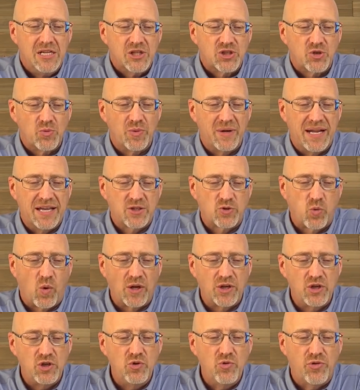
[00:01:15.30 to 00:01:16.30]
Someone asked,
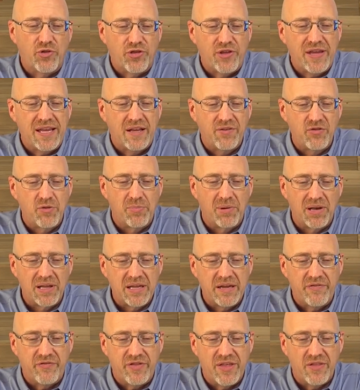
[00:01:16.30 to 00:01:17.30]
what do you think of the
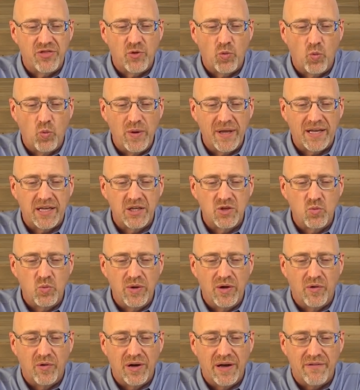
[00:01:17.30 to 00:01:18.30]
belief that the wicked
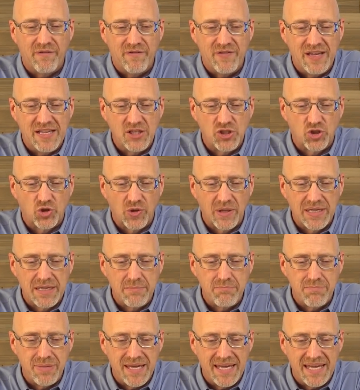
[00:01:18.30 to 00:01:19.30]
will
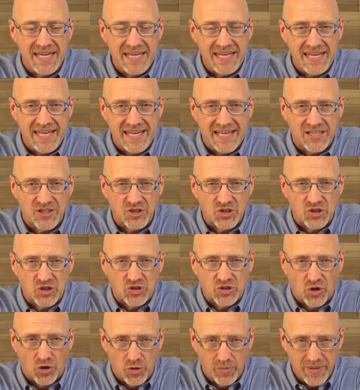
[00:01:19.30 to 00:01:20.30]
eventually be
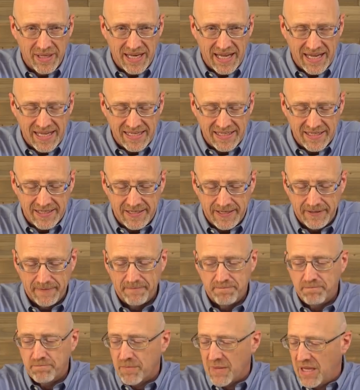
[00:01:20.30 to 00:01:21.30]
exterminated?
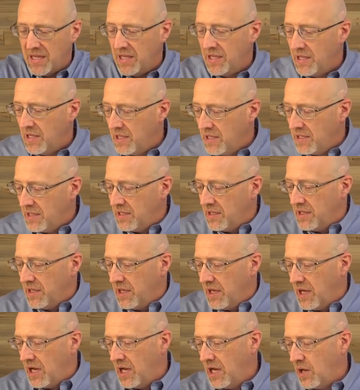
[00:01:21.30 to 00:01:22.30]

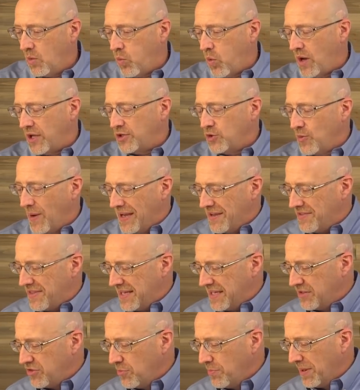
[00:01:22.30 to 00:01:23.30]
Uh, what do I
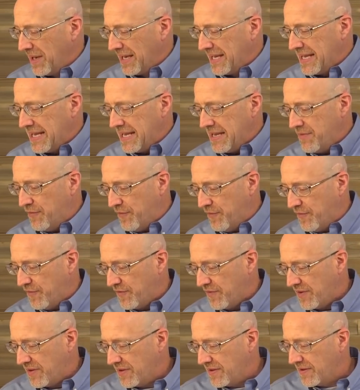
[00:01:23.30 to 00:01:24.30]
think of the
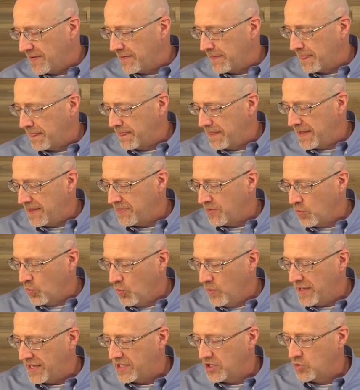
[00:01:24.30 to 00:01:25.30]
belief that the
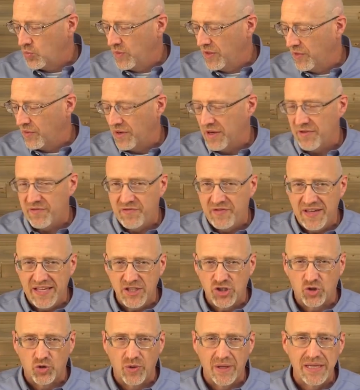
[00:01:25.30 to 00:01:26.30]
wicked will
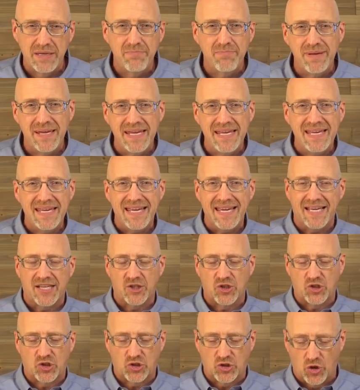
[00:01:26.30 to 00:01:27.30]
eventually be
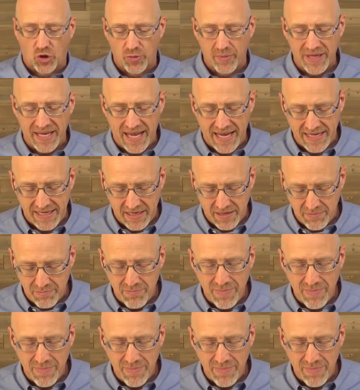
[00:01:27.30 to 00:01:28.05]
exterminated.